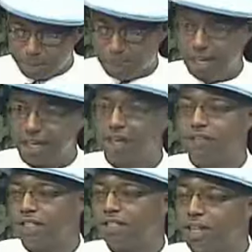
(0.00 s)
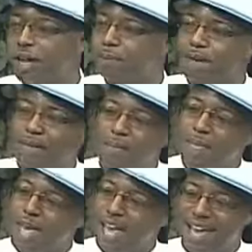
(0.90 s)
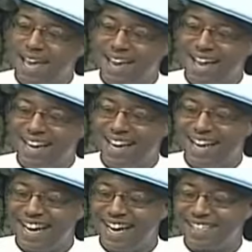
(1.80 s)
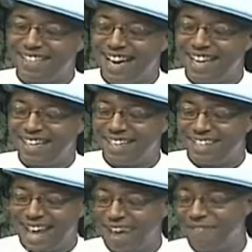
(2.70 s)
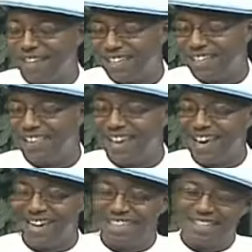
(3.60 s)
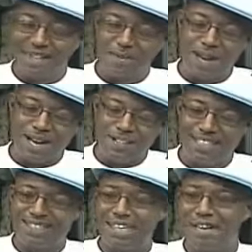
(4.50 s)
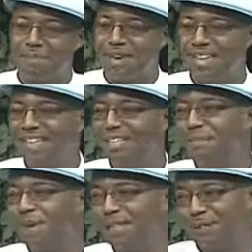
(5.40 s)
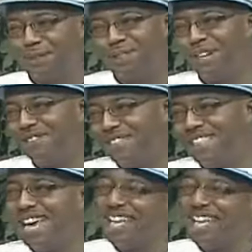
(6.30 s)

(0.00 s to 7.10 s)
the beginning of this segment. Yes. And, and, and I, I, laughingly said, I said, well, instead of being in the principal's office,